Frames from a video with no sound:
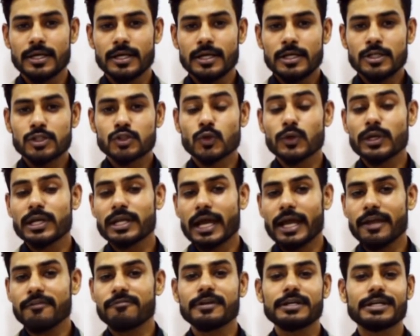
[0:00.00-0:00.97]
So in
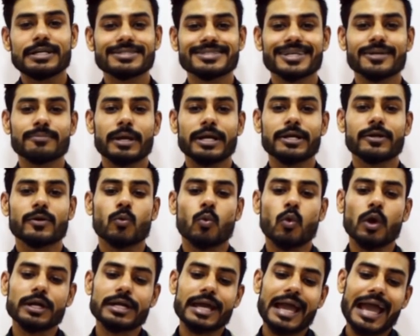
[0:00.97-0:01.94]
life, it doesn't matter
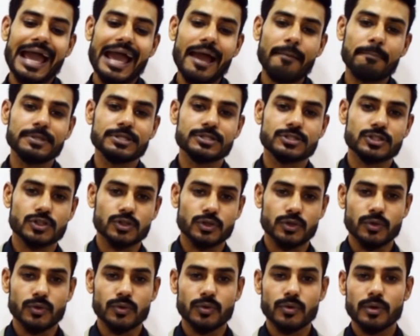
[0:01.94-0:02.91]
what happens to
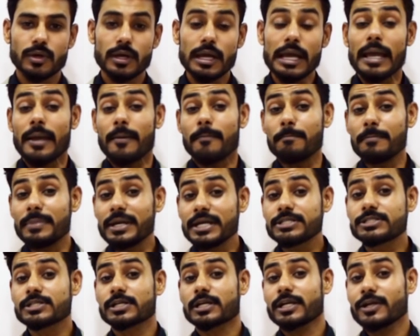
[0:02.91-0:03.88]
you.
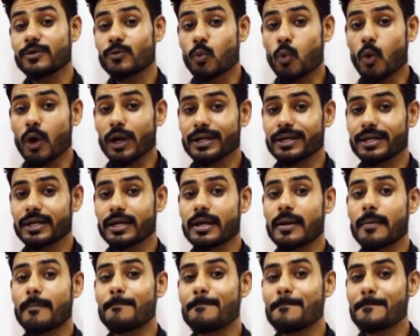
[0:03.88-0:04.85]
Majorly what
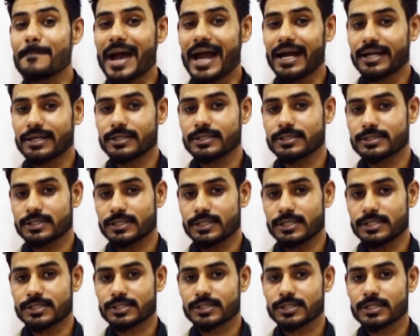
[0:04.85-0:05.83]
matters
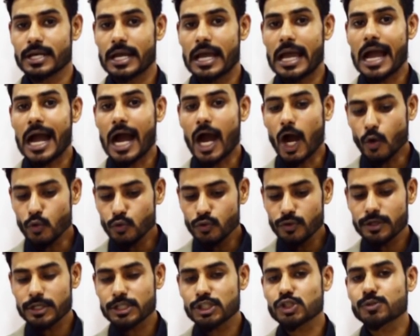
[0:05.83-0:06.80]
is how you
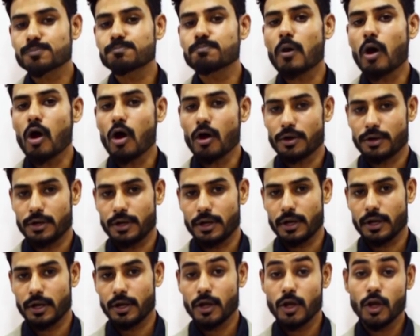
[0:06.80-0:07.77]
respond
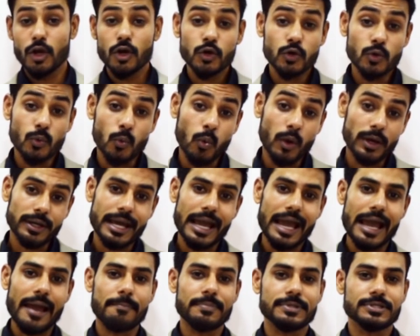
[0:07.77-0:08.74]
to what
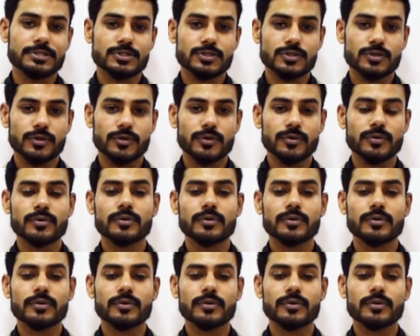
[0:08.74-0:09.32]
happens to you.